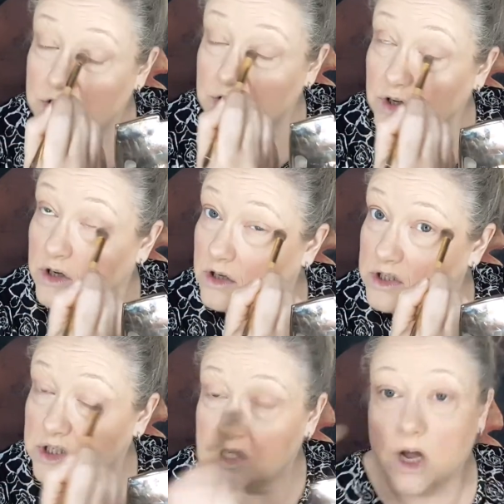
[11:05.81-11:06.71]

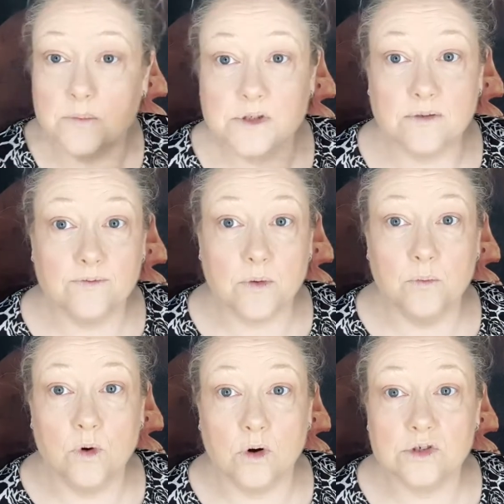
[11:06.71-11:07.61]
just stops them
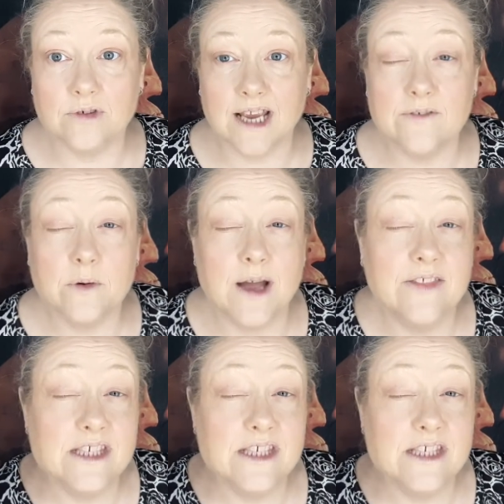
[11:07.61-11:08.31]
from watering everywhere.